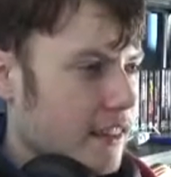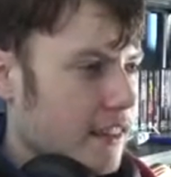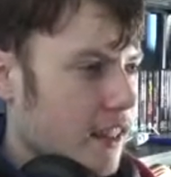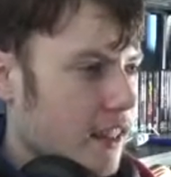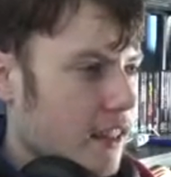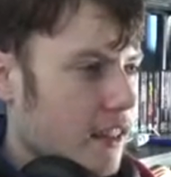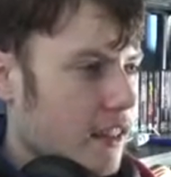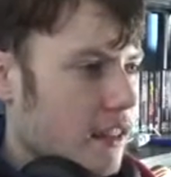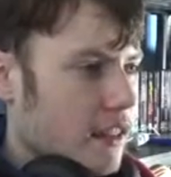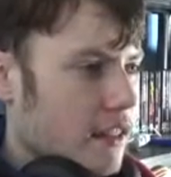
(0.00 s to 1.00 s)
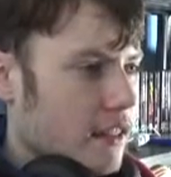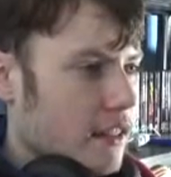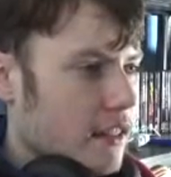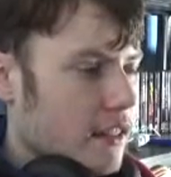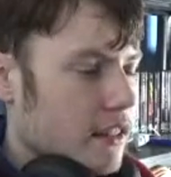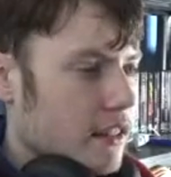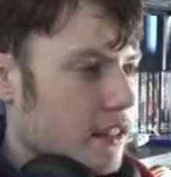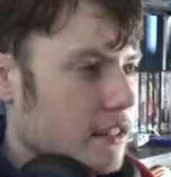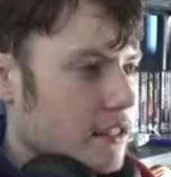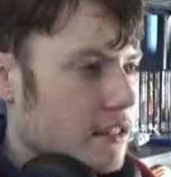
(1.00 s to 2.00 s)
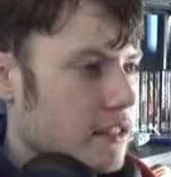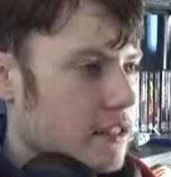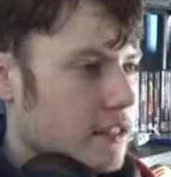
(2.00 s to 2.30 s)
[no speech]